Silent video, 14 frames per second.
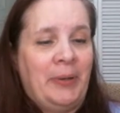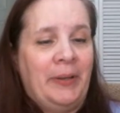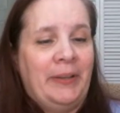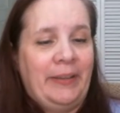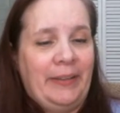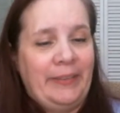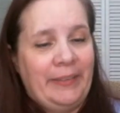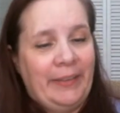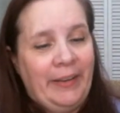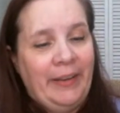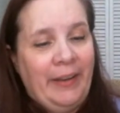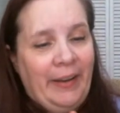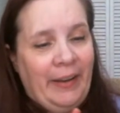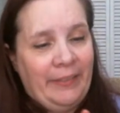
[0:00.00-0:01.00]
But
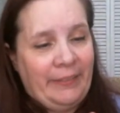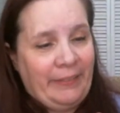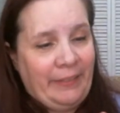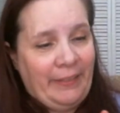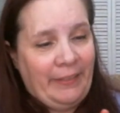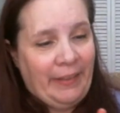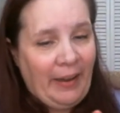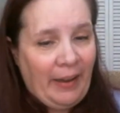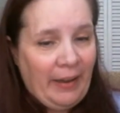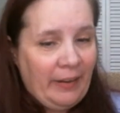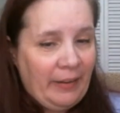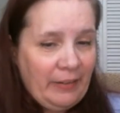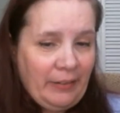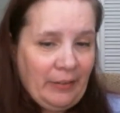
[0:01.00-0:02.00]
other than
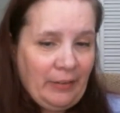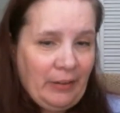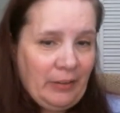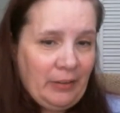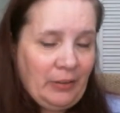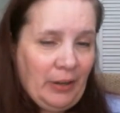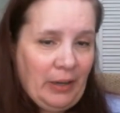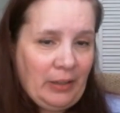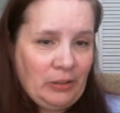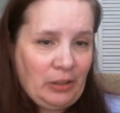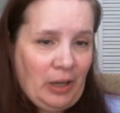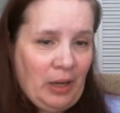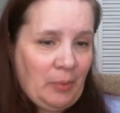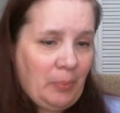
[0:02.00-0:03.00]
that, they're in great
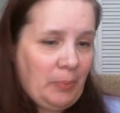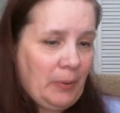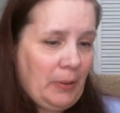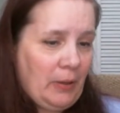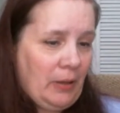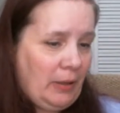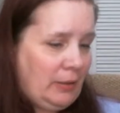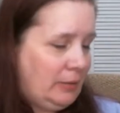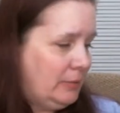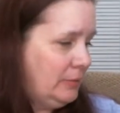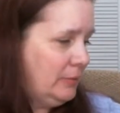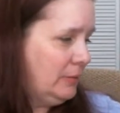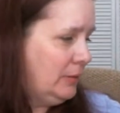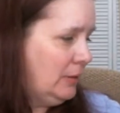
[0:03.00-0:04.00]
shape. I
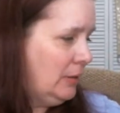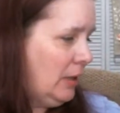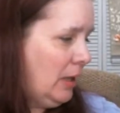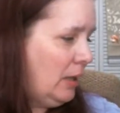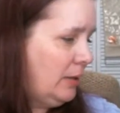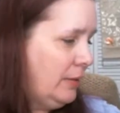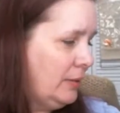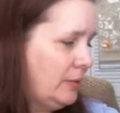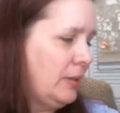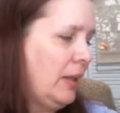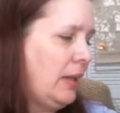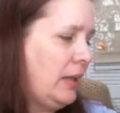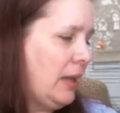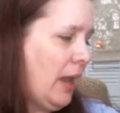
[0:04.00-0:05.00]
this
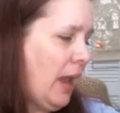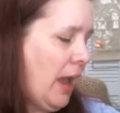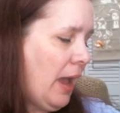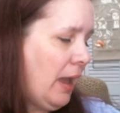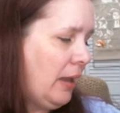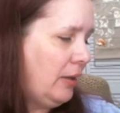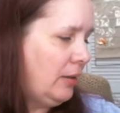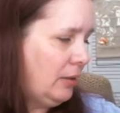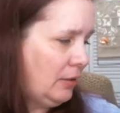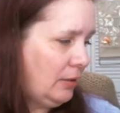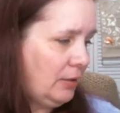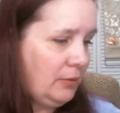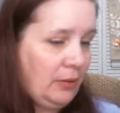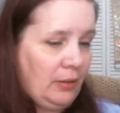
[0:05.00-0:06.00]
lady had
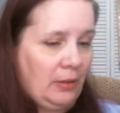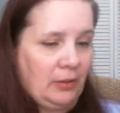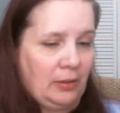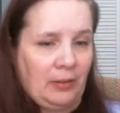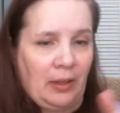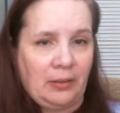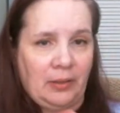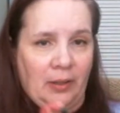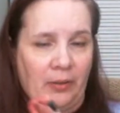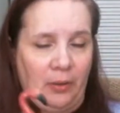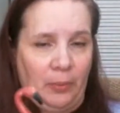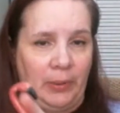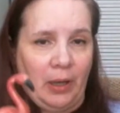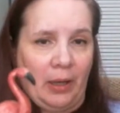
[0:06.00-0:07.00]
the estate sale
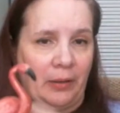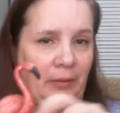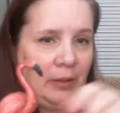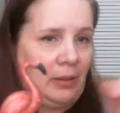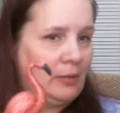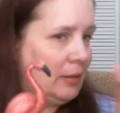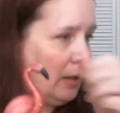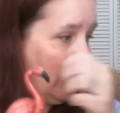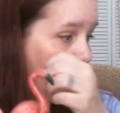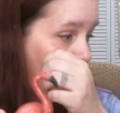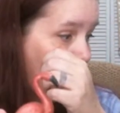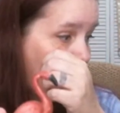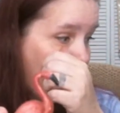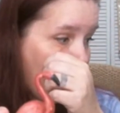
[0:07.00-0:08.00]
that we got these at
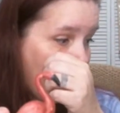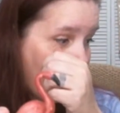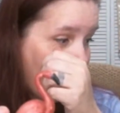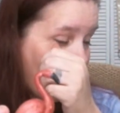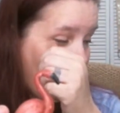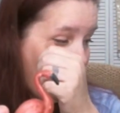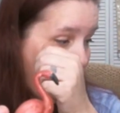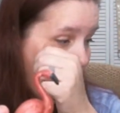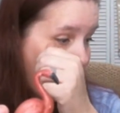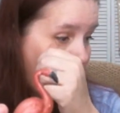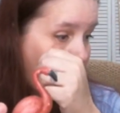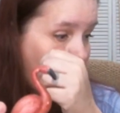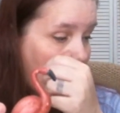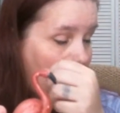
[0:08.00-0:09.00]
and the other salt and
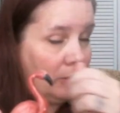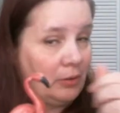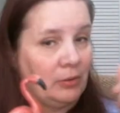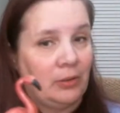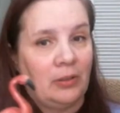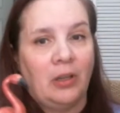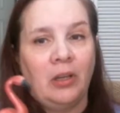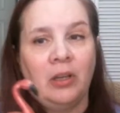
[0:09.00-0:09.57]
pepper shakers